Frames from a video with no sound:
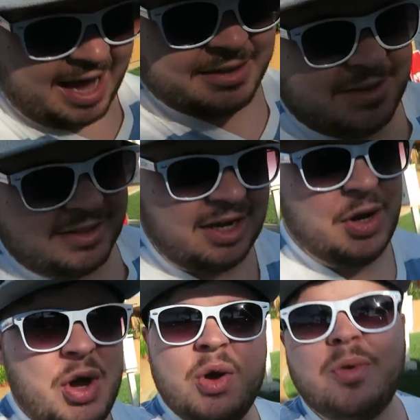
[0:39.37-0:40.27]
Yes,
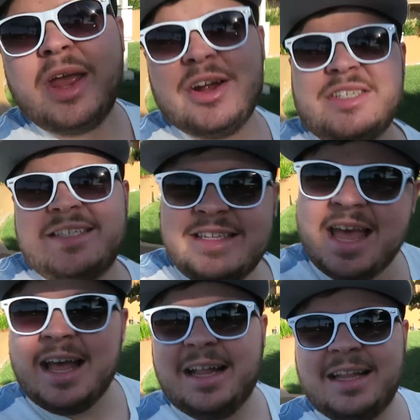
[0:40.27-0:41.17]
we are
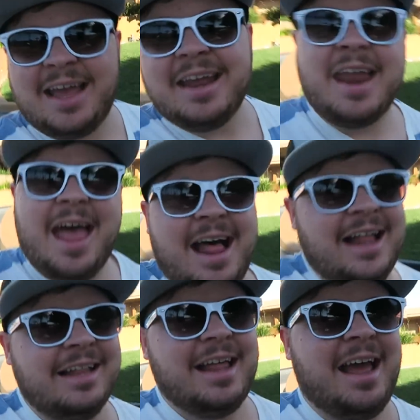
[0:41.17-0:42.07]
still in
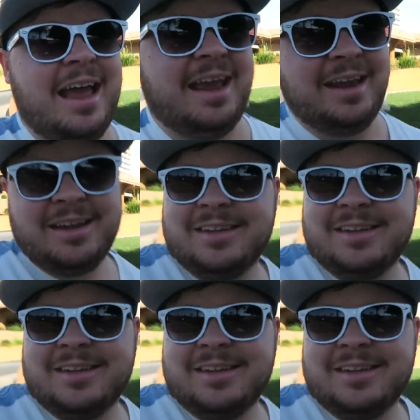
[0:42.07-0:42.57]
LA.